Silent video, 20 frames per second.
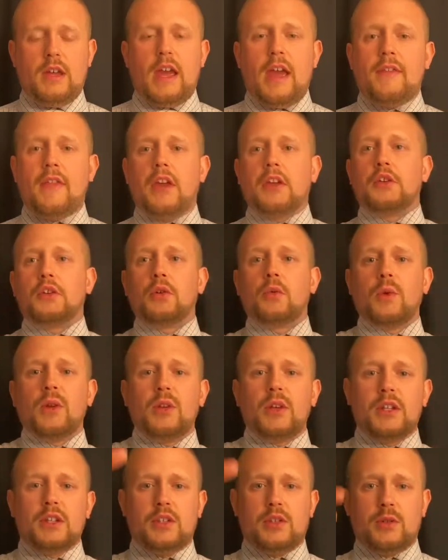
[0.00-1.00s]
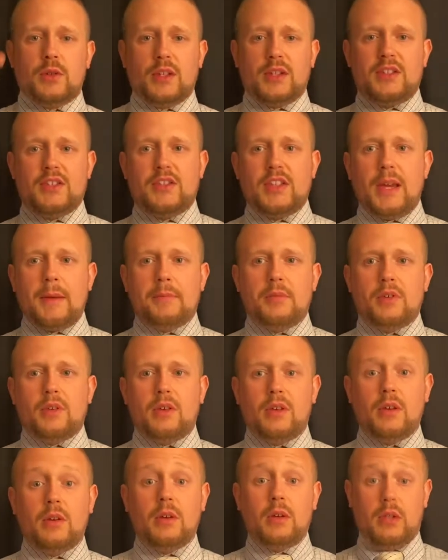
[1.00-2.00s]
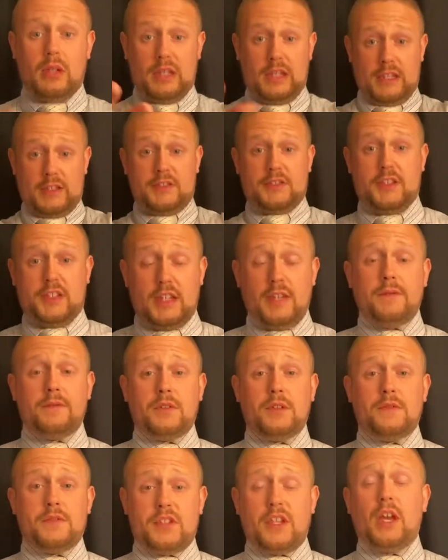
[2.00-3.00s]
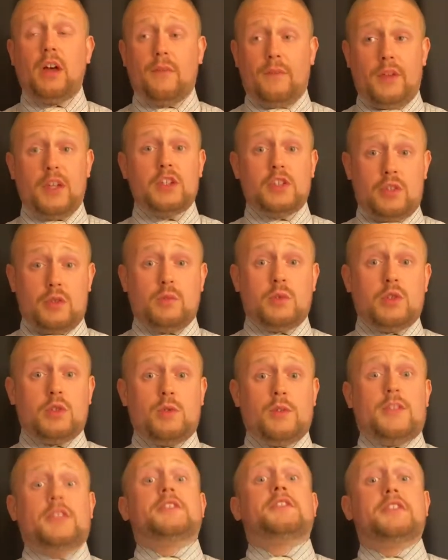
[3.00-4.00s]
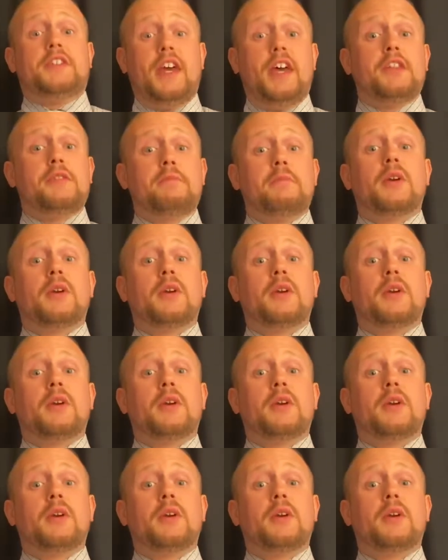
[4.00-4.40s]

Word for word: and that you're willing to accept his gift of salvation, which was his death,